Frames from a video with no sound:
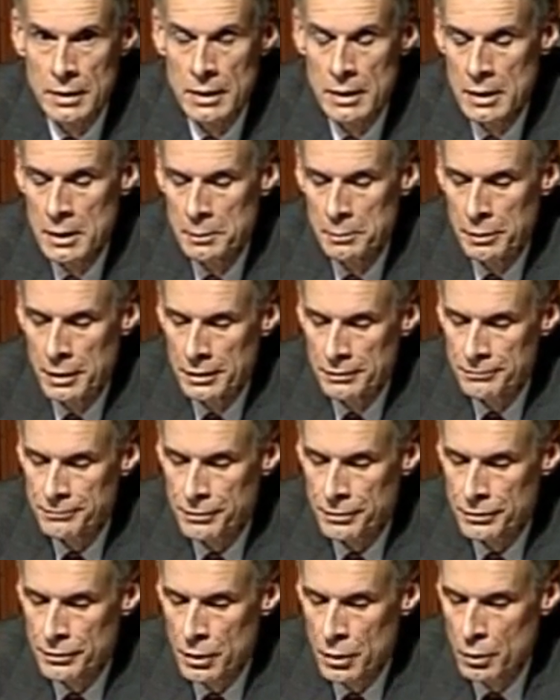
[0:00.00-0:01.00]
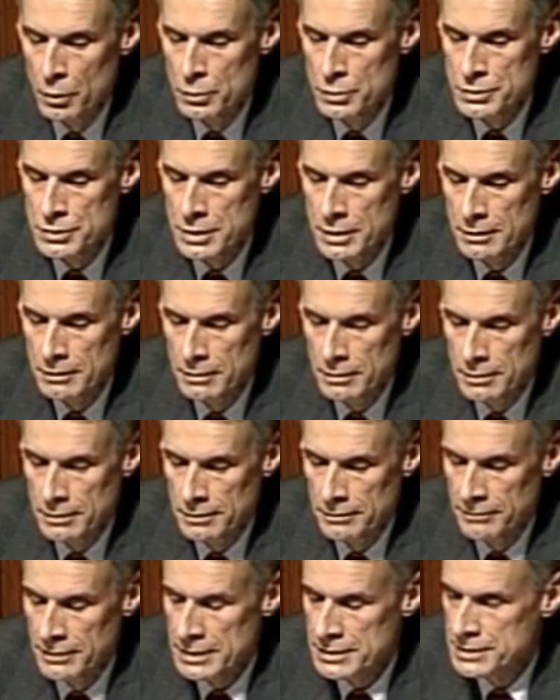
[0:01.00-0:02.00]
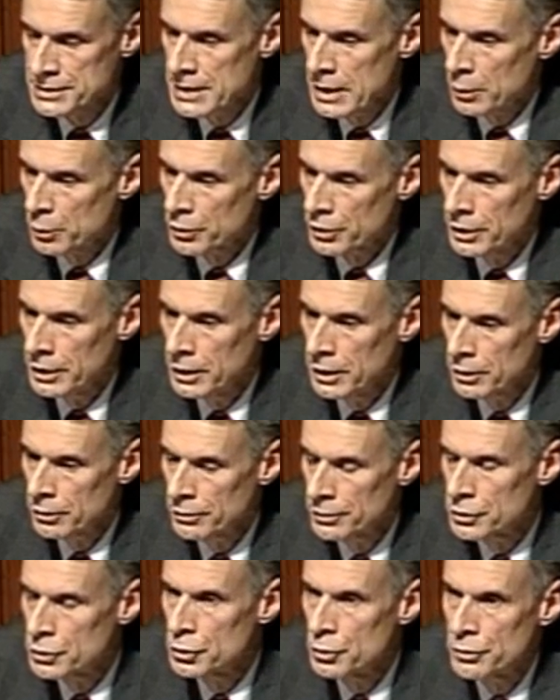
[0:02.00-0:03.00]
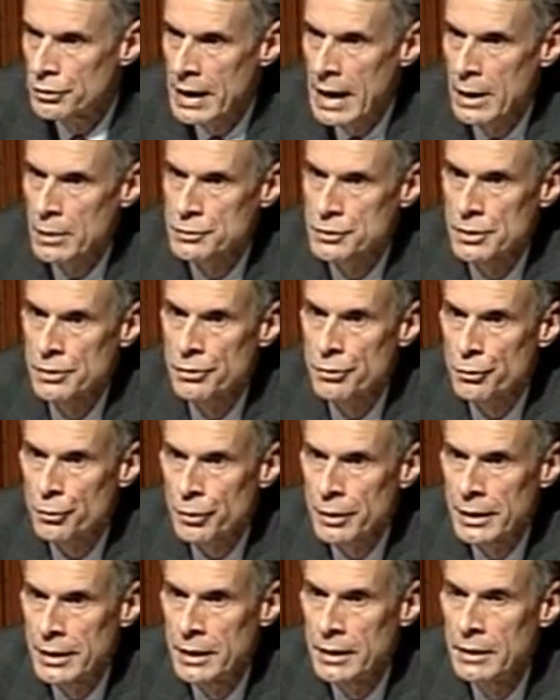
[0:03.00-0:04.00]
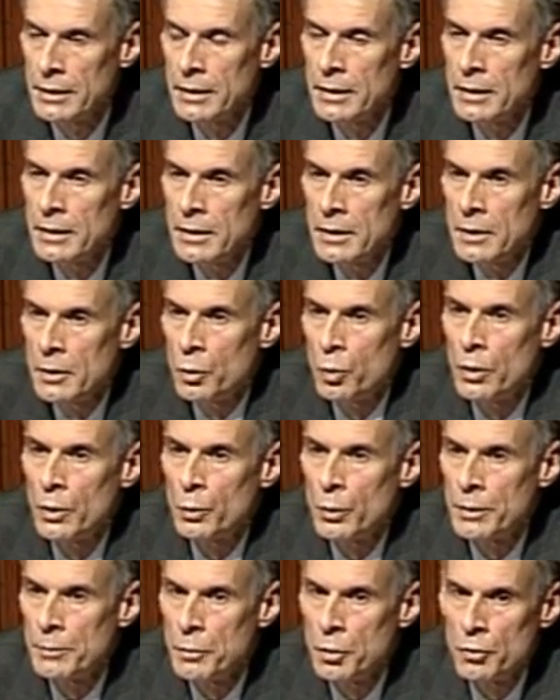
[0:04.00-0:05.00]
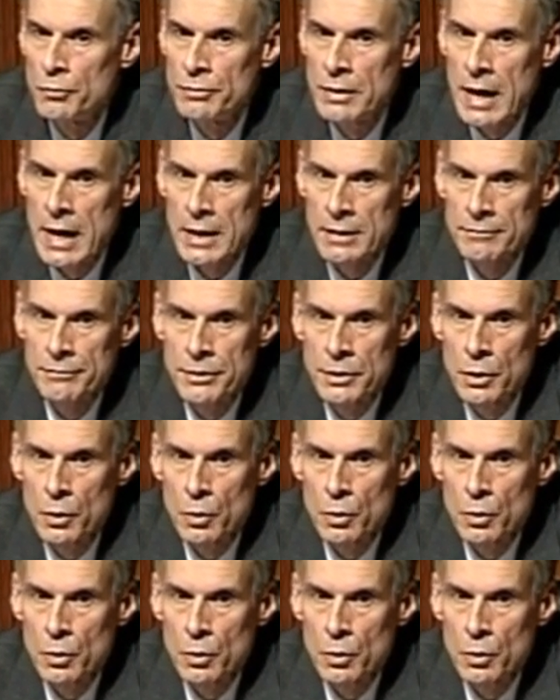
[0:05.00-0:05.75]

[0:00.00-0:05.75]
but for those of us that were here in 2003, when we moved out of the old